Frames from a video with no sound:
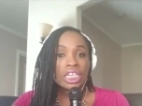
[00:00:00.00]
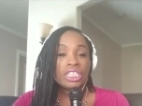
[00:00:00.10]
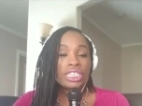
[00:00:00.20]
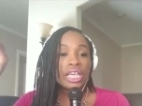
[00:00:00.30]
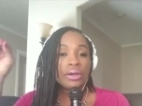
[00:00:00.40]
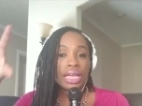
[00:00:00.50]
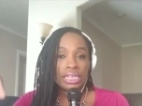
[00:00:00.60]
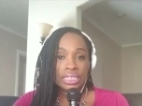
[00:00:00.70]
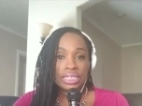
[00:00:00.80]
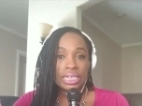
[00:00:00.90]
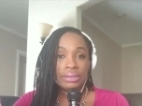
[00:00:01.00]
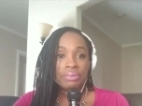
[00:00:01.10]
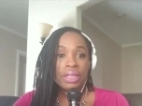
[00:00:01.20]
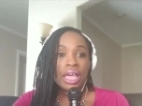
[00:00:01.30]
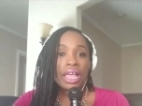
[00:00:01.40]
You say, okay, listen,
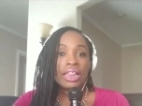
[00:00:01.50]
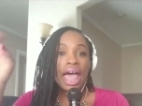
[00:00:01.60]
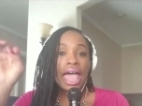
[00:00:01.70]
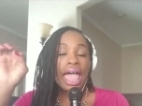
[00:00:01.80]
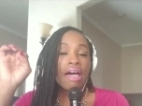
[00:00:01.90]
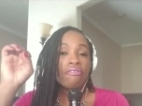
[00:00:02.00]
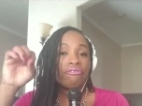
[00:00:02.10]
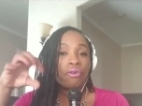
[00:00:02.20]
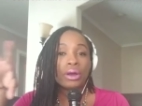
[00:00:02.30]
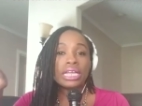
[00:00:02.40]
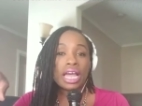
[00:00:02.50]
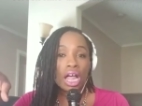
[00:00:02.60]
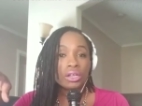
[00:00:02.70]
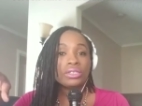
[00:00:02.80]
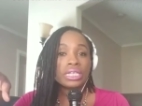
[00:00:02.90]
I have
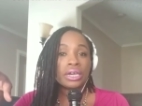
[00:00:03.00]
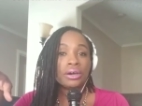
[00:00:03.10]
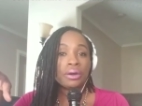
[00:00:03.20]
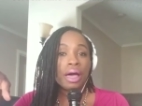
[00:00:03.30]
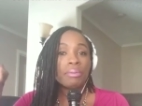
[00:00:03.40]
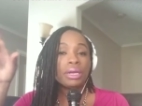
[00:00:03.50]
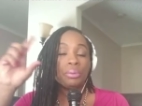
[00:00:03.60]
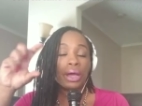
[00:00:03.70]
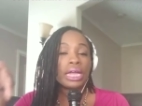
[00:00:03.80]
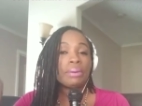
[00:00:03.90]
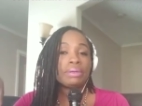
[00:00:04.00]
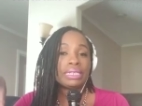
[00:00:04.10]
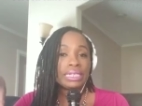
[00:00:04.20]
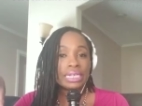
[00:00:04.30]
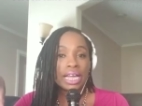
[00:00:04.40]
$40 here. I'm going to break it up
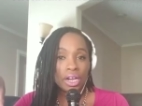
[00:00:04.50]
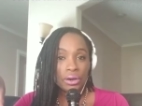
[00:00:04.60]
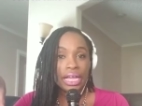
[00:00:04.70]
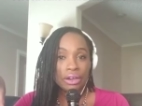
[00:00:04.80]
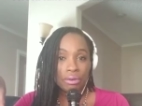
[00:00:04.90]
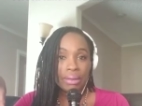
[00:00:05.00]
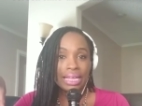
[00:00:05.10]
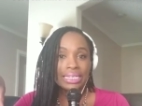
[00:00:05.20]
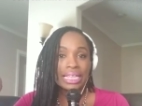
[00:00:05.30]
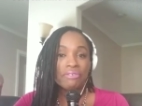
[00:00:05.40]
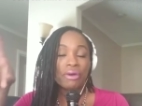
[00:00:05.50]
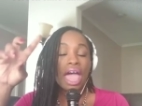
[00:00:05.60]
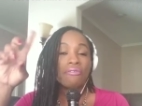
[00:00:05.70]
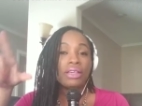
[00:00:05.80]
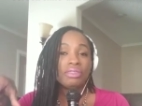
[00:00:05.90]
into $10 increments. And for
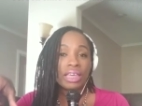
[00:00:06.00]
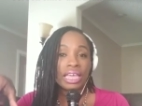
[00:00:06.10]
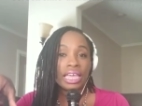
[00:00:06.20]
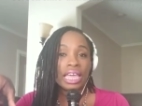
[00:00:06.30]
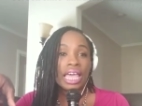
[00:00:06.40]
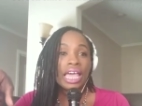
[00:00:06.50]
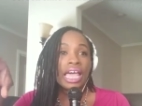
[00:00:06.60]
everything,